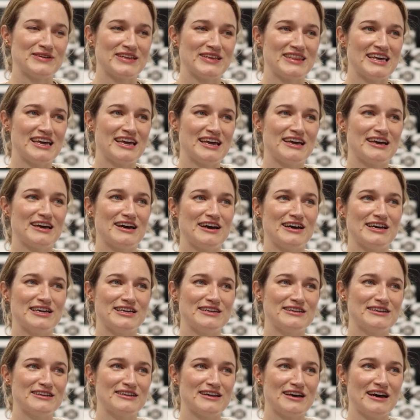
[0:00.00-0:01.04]
think
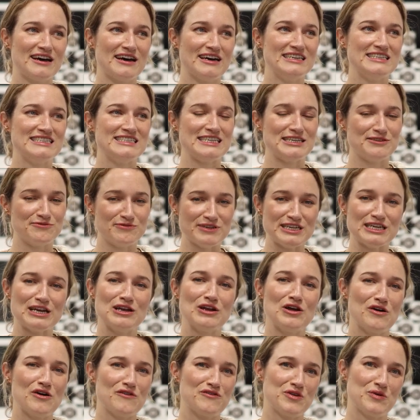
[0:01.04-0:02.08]
I did read a
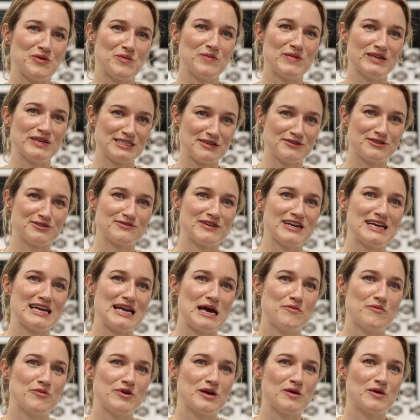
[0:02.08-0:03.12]
lot of them as I was writing
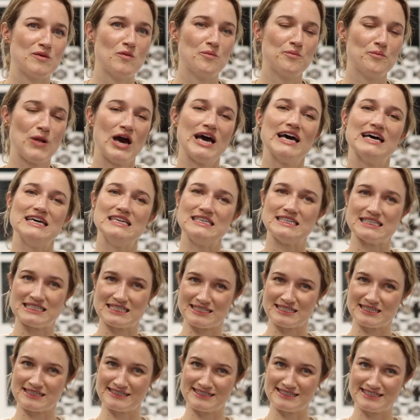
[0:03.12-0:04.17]
Lapwing, but at a
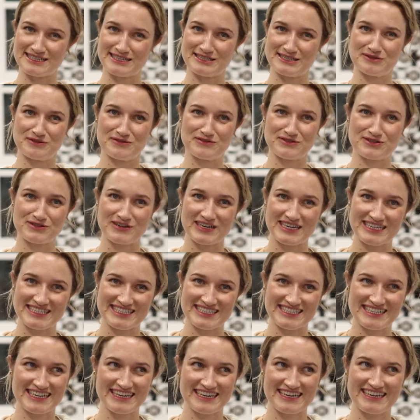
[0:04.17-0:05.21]
distance. I sort of tried
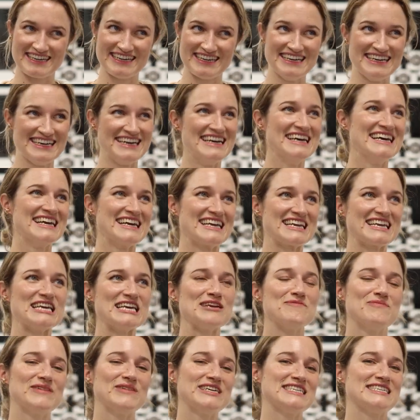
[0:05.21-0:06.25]
to
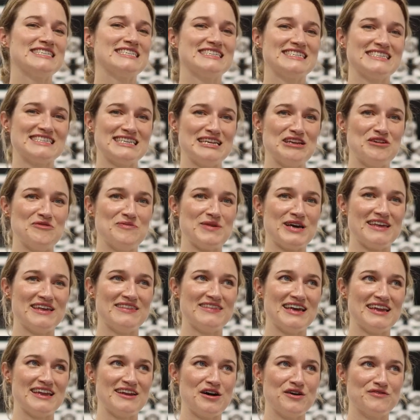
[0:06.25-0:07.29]
keep my distance a little bit,
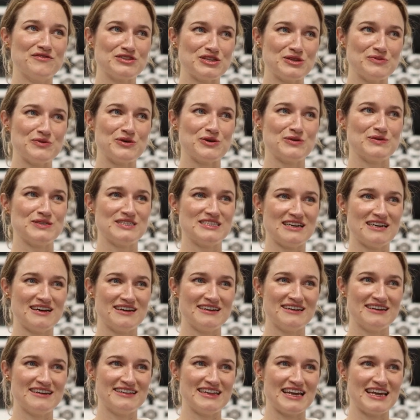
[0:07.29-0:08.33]
and then after the book was
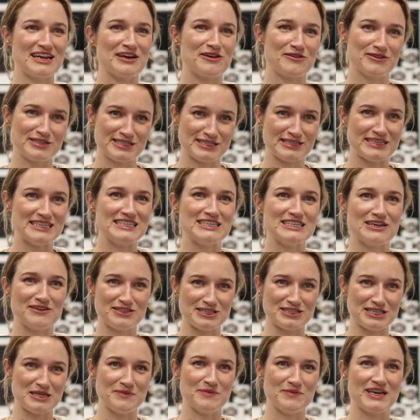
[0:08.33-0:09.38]
done, then I got to
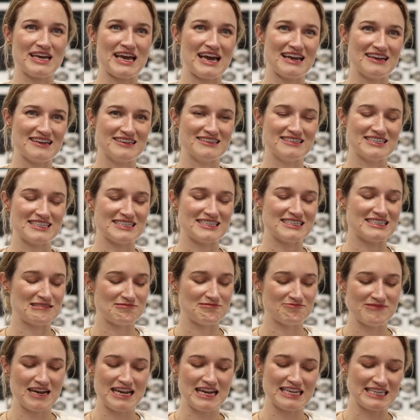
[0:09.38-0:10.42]
indulge in them again and just
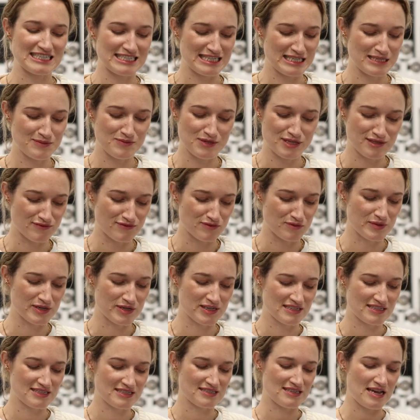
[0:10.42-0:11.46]
relish these beautiful
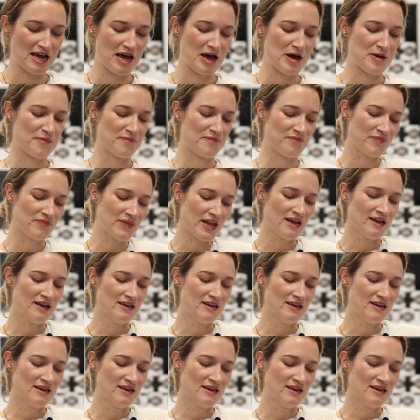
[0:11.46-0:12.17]
books. And